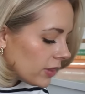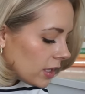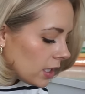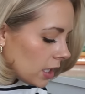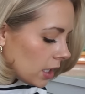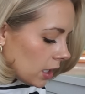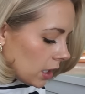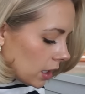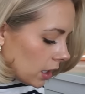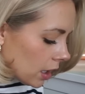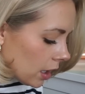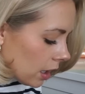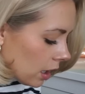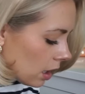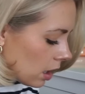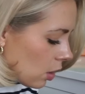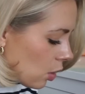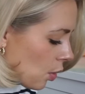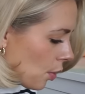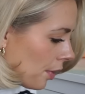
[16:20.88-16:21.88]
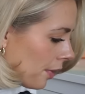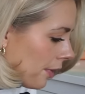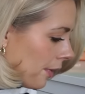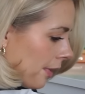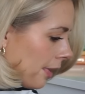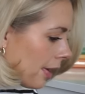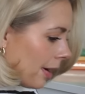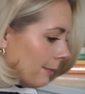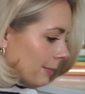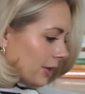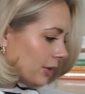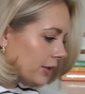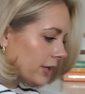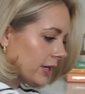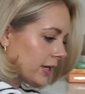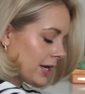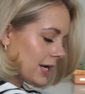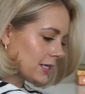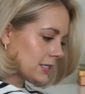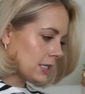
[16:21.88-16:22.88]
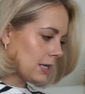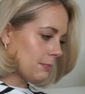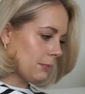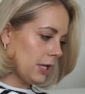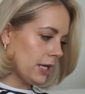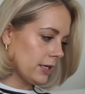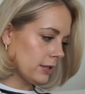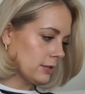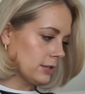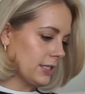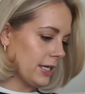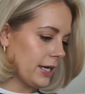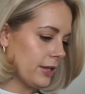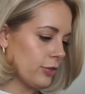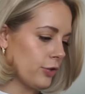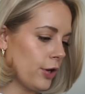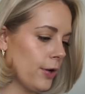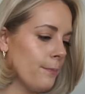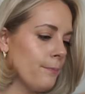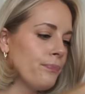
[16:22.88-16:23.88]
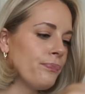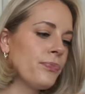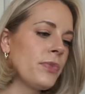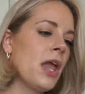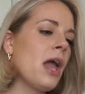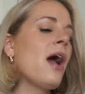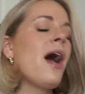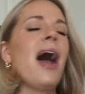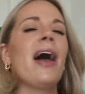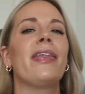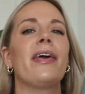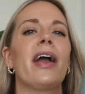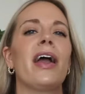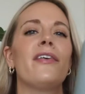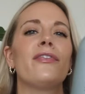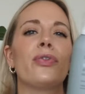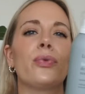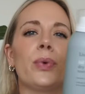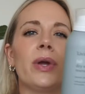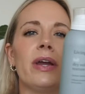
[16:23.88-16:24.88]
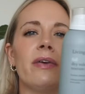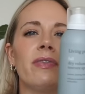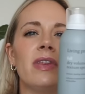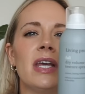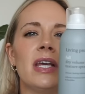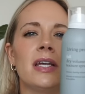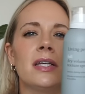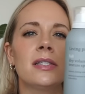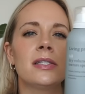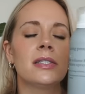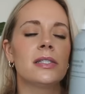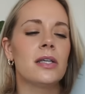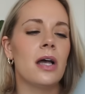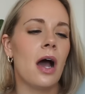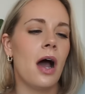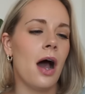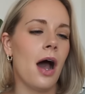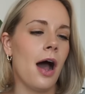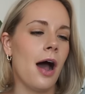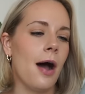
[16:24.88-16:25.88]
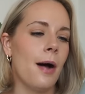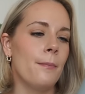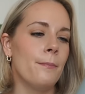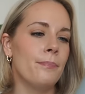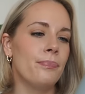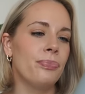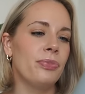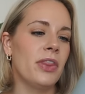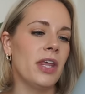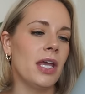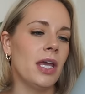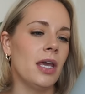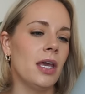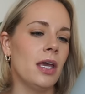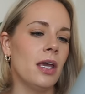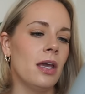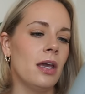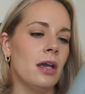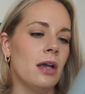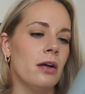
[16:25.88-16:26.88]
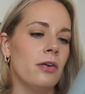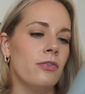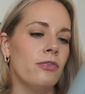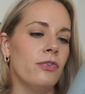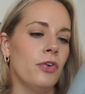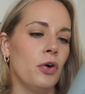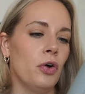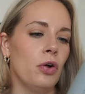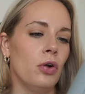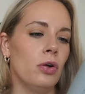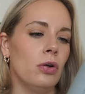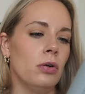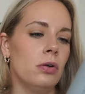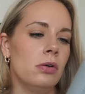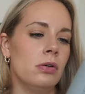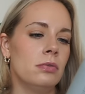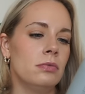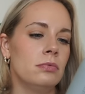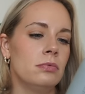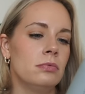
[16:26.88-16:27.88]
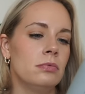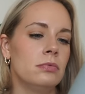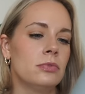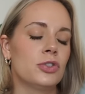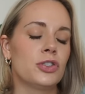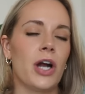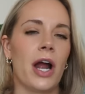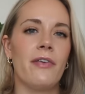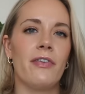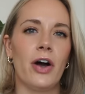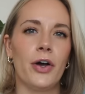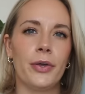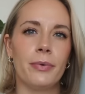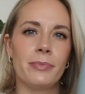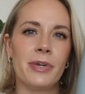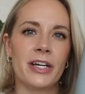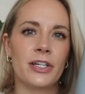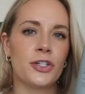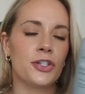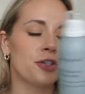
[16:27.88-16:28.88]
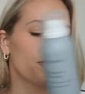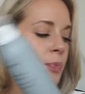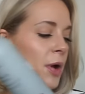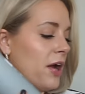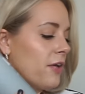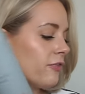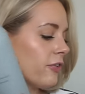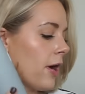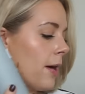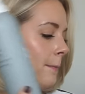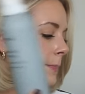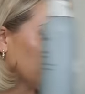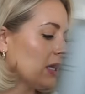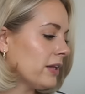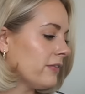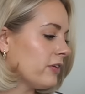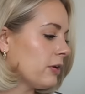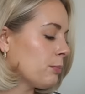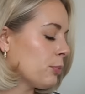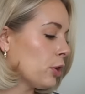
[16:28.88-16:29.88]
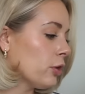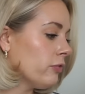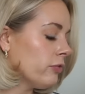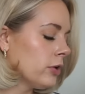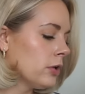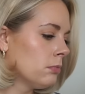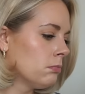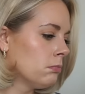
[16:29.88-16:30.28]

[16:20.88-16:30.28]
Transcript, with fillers: the, a million as I'm like, I think I have three of these. Um, the full dry volume texture spray from Living Proof